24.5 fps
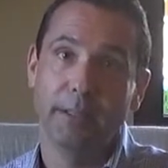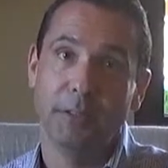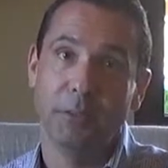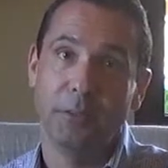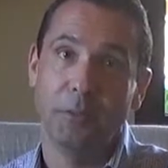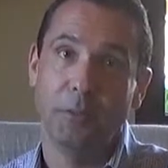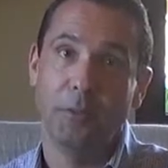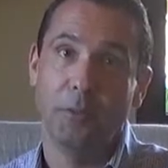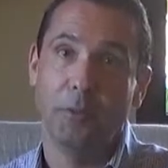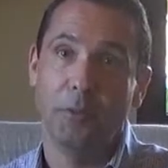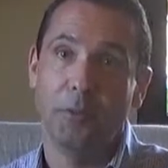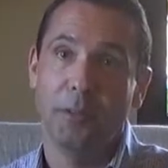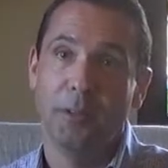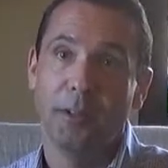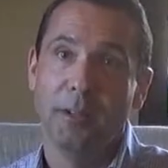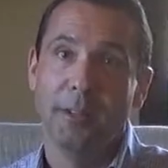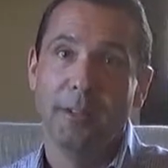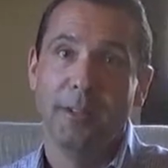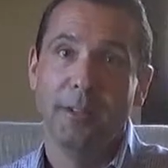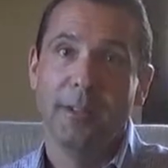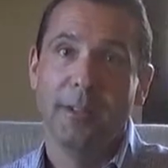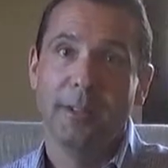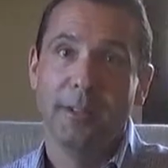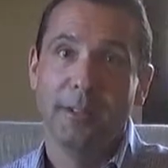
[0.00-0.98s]
So,
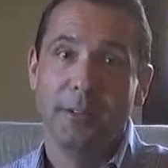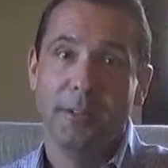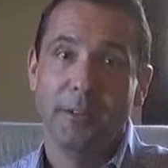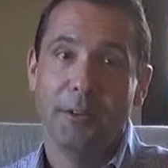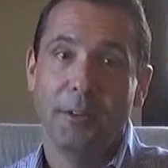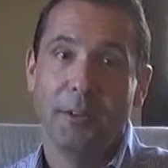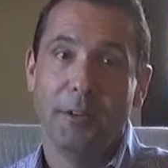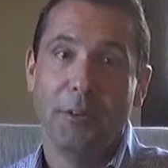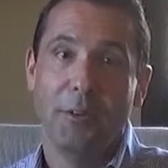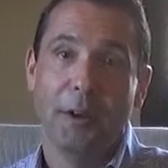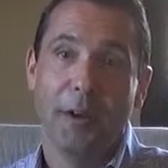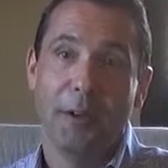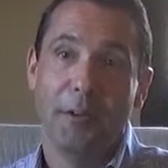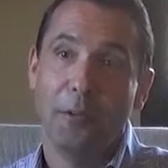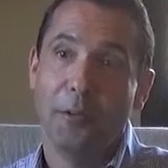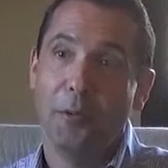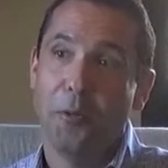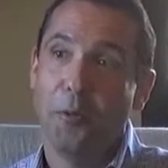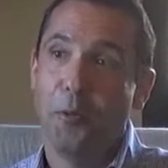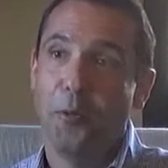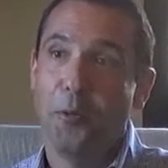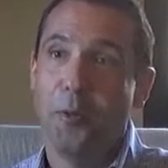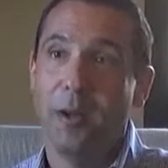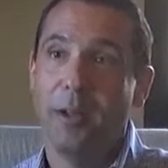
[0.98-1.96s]
I don't
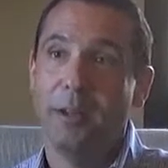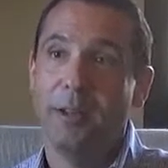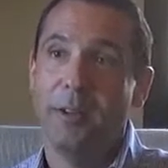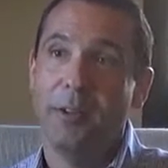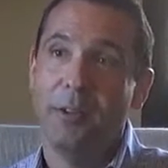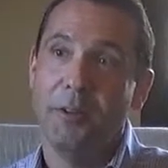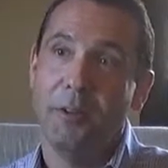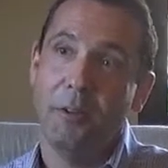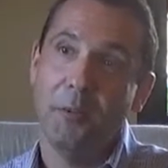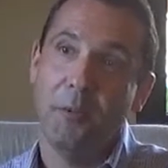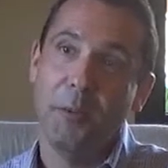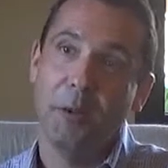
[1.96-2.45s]
know